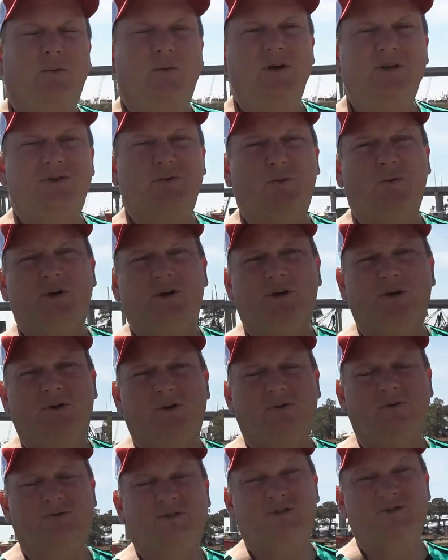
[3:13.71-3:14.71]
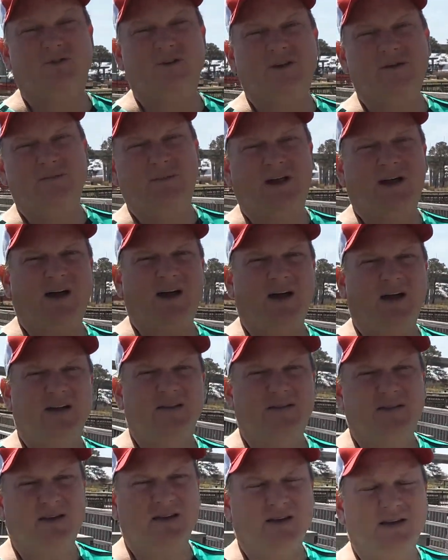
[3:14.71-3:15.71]
which will
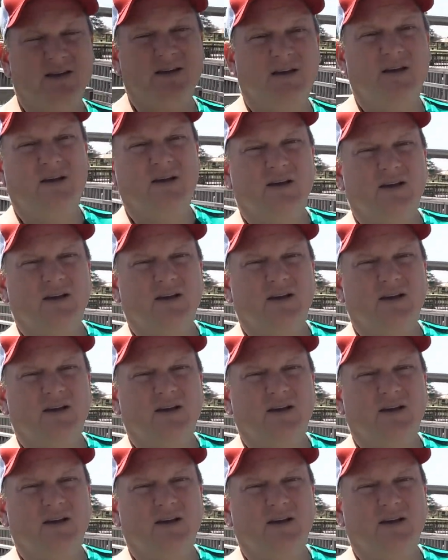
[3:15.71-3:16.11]
streamline the